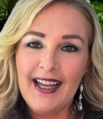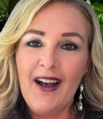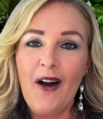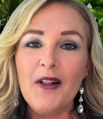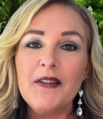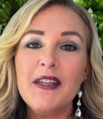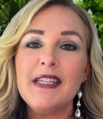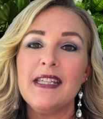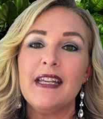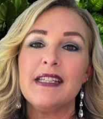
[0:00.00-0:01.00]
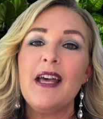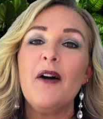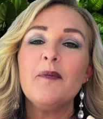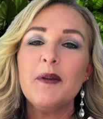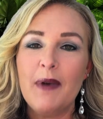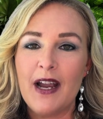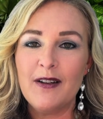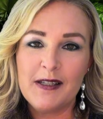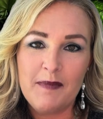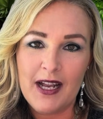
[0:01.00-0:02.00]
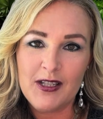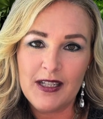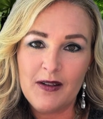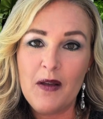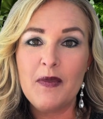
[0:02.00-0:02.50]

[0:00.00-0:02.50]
All of these things help the buyers imagine